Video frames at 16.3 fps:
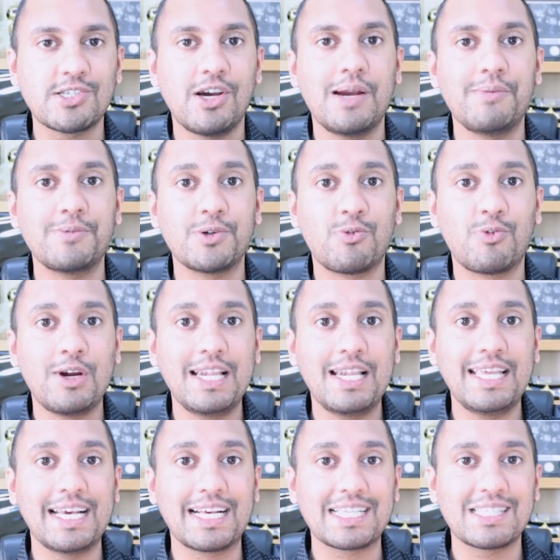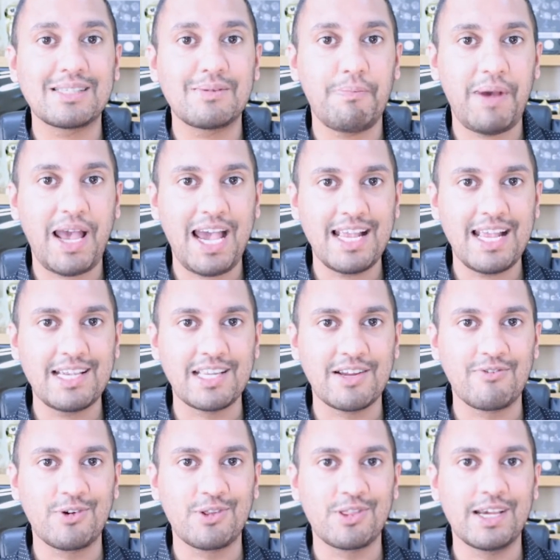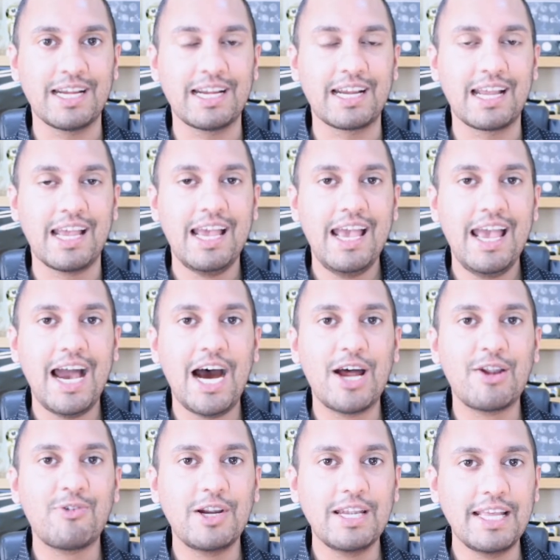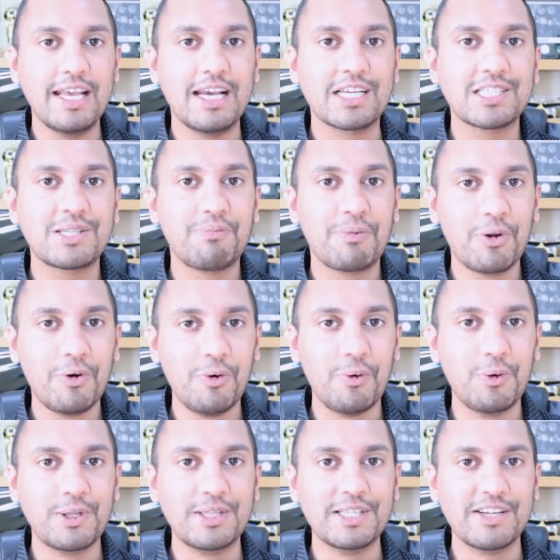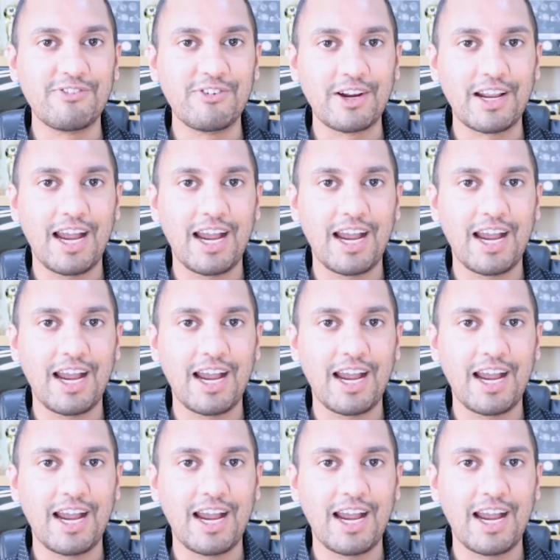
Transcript: time to really expand everything and really explore all of the different